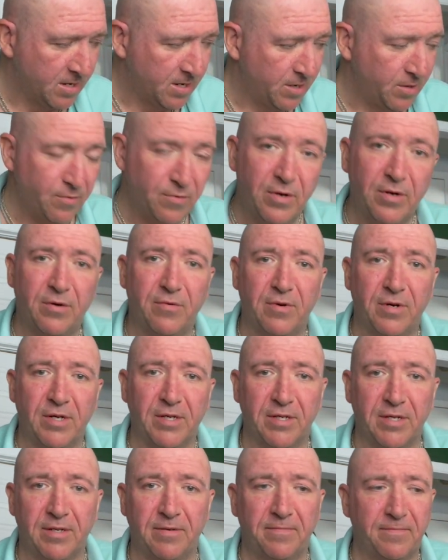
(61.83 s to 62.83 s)
The real
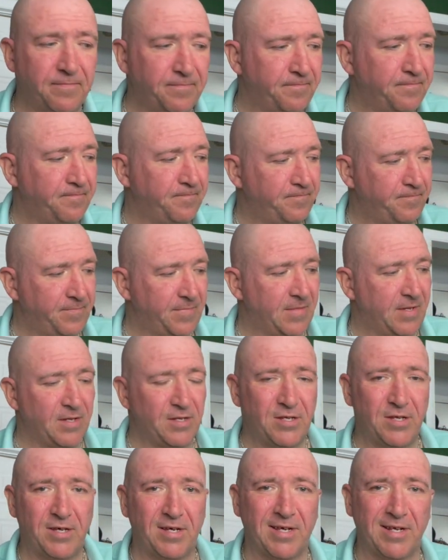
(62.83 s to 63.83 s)
reason
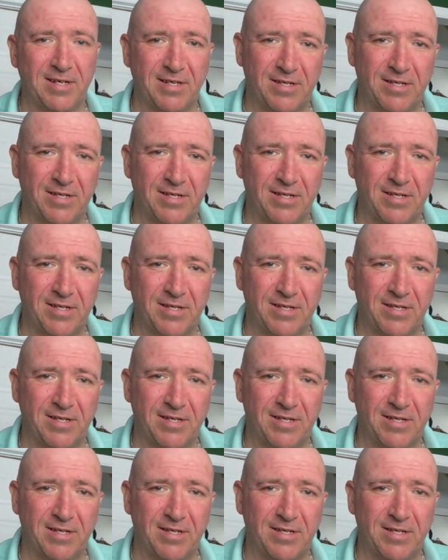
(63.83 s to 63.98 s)
is looking at